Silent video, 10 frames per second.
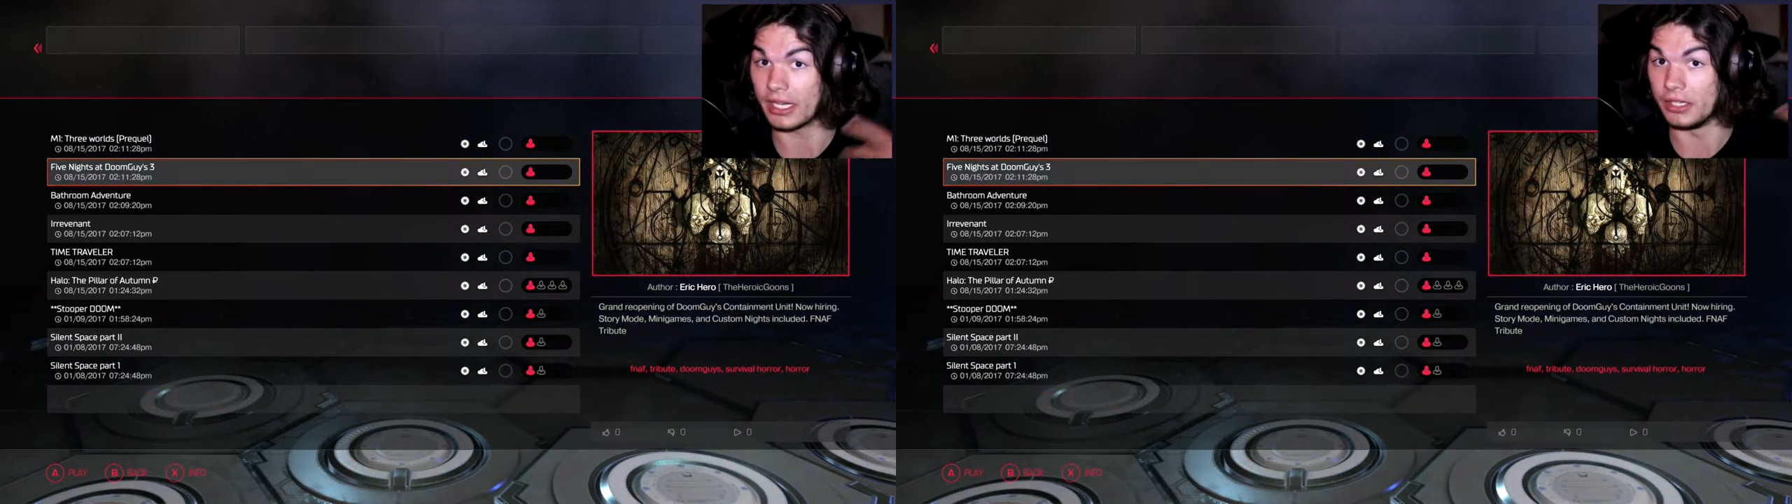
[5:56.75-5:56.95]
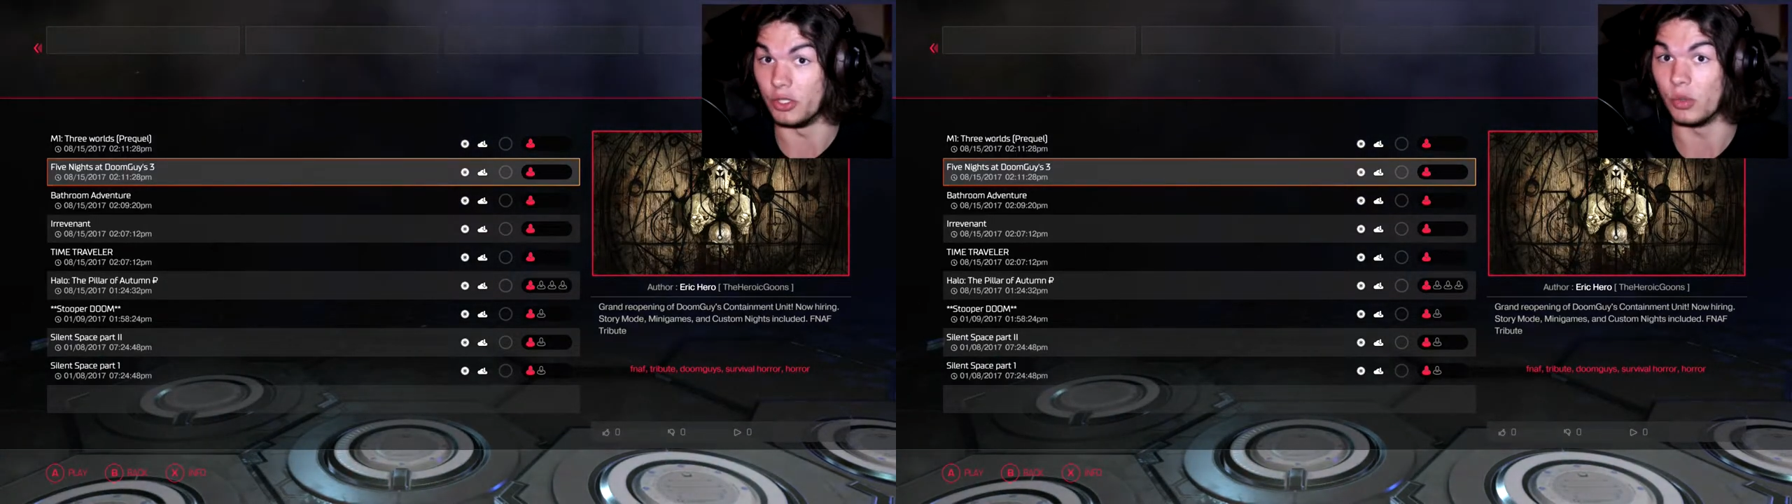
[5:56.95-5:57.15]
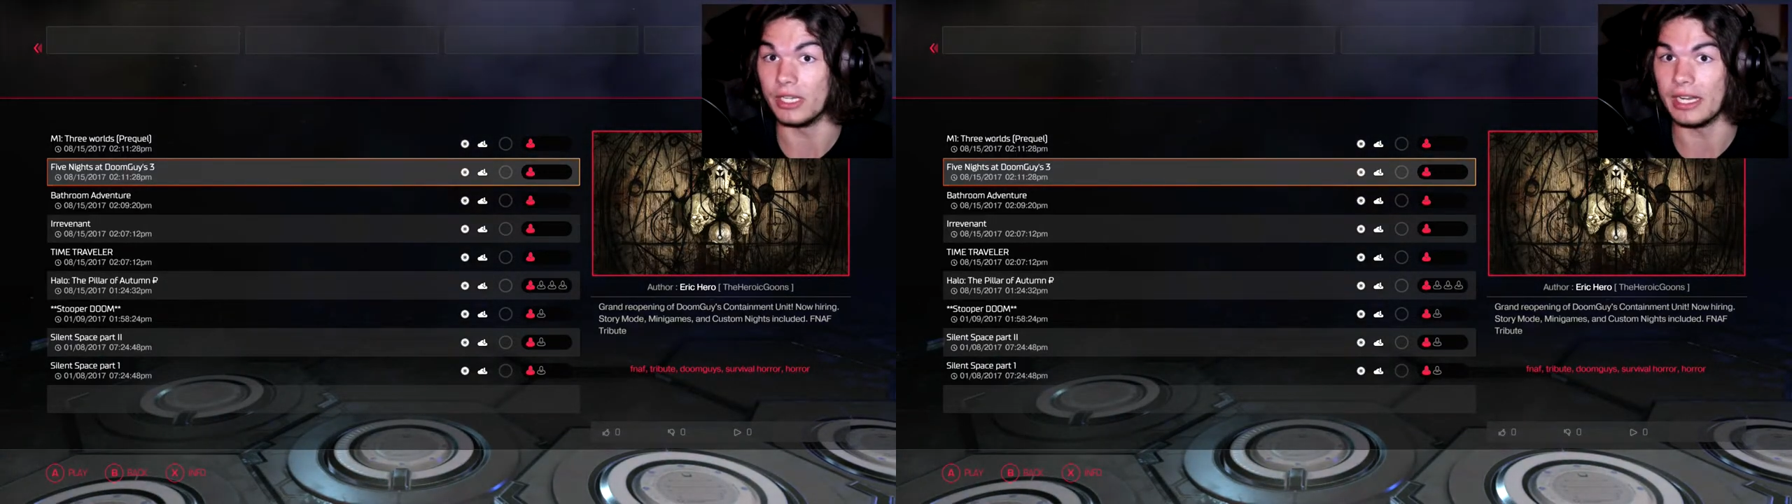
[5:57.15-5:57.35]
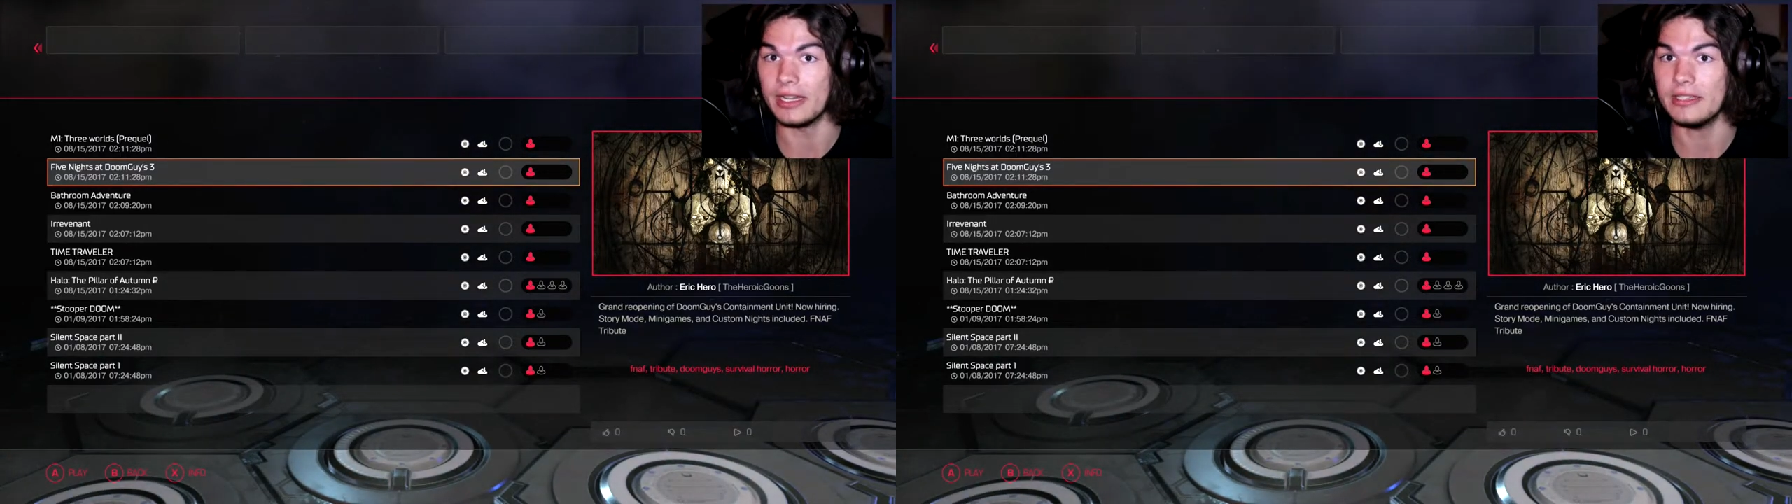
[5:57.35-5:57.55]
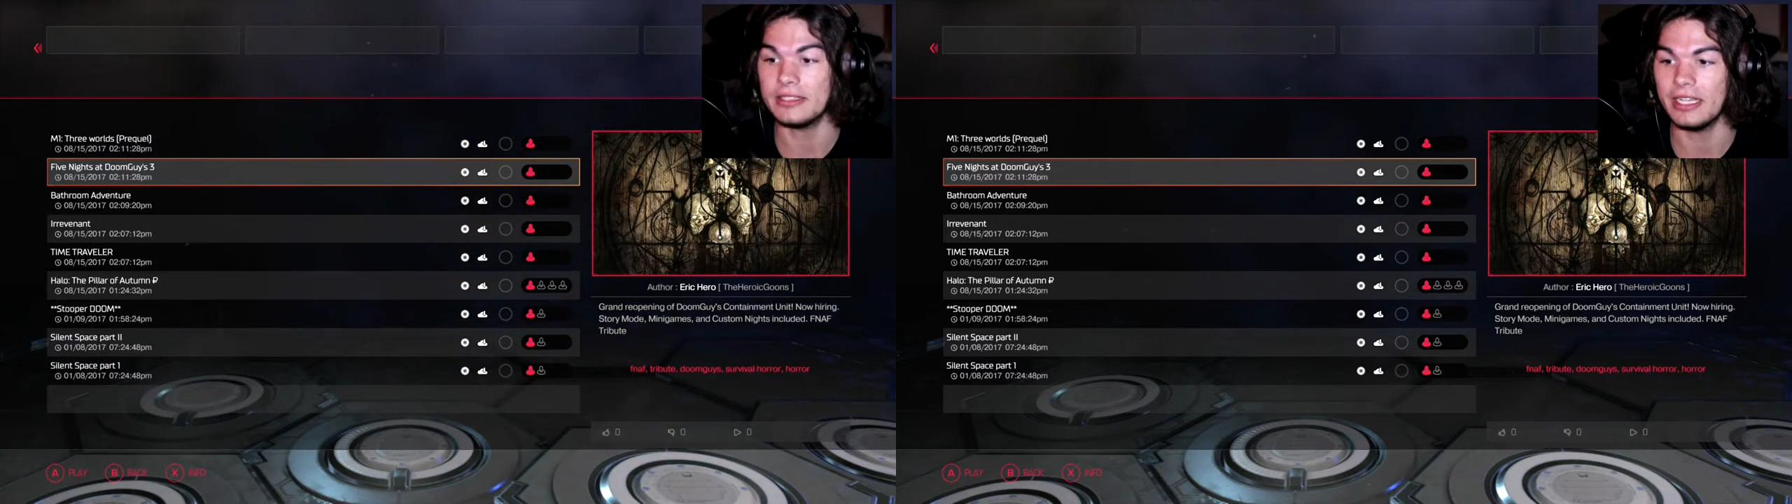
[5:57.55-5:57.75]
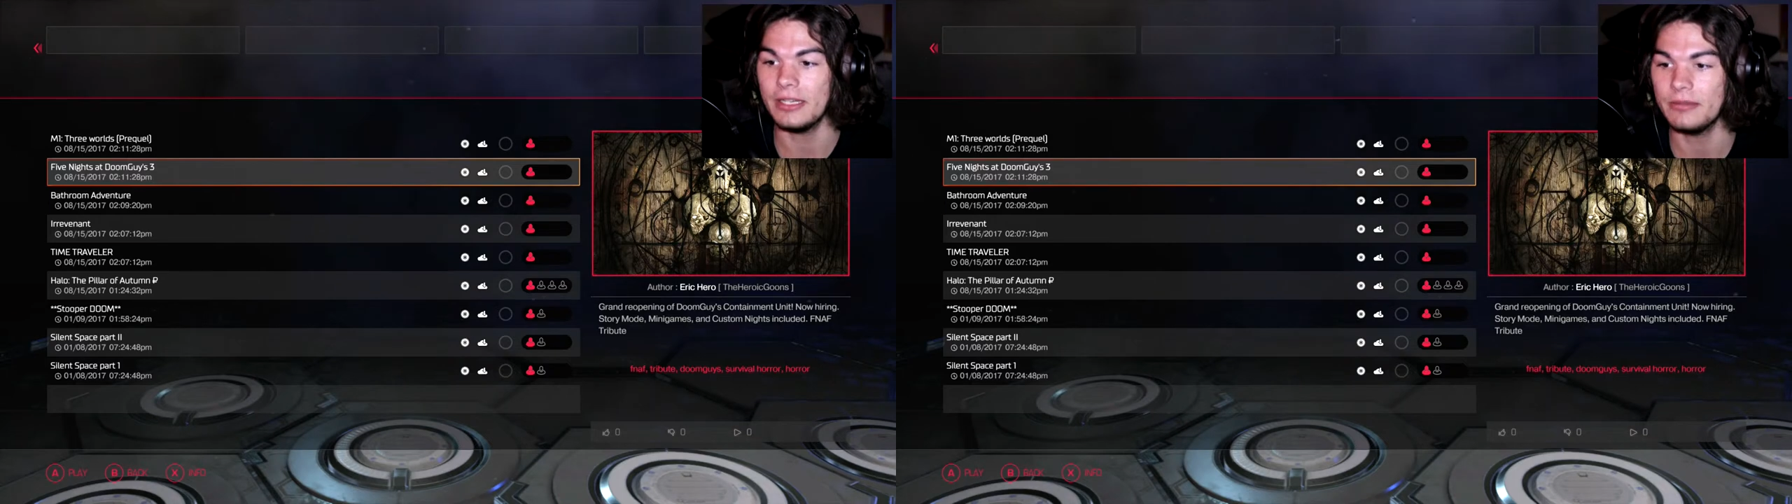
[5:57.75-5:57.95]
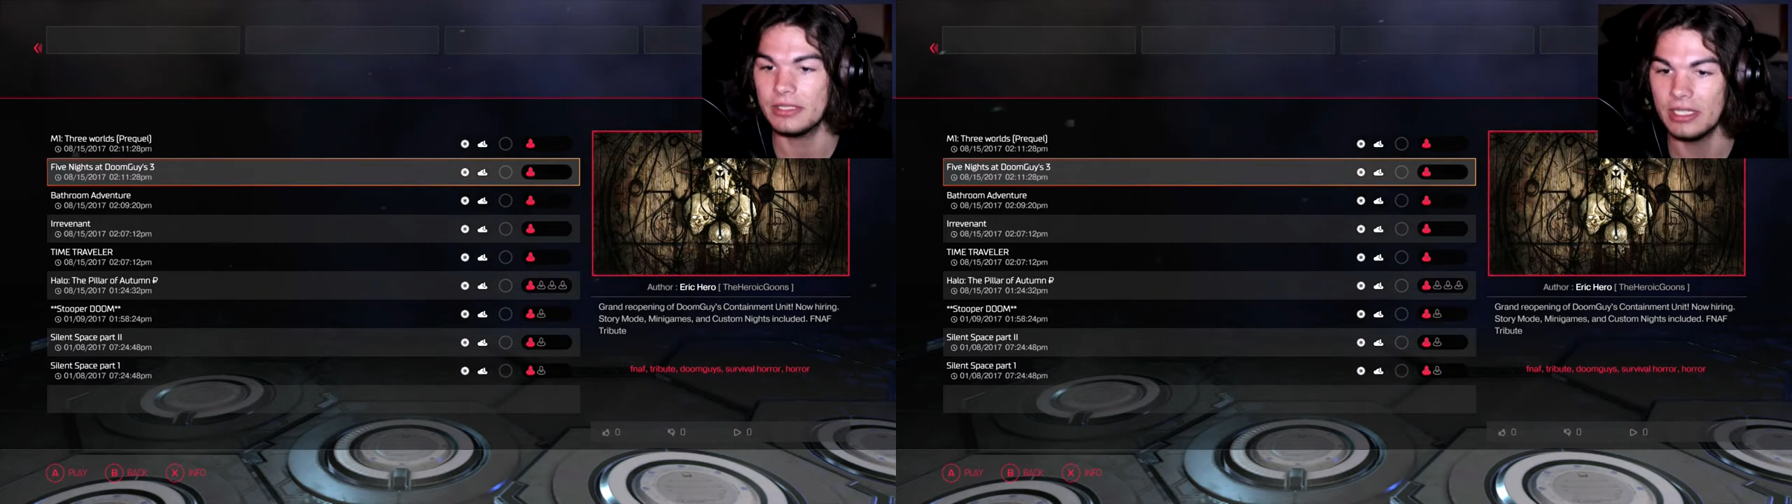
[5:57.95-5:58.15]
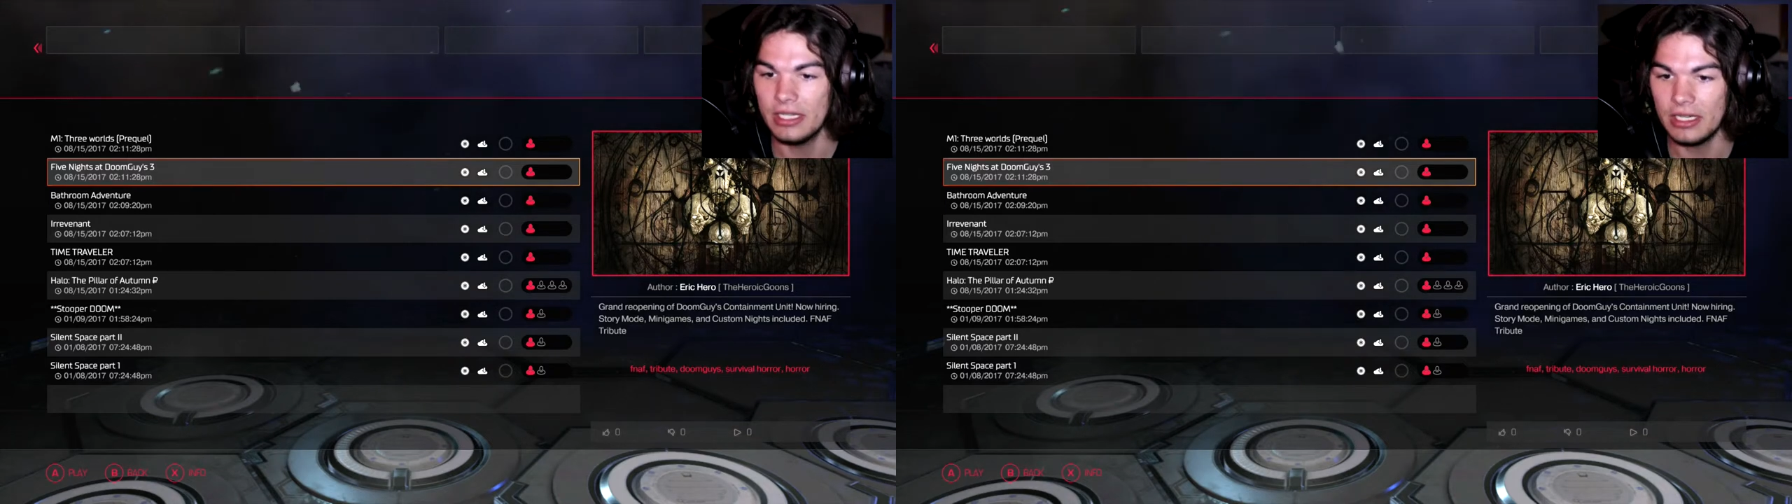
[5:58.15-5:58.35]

could do in any of these games,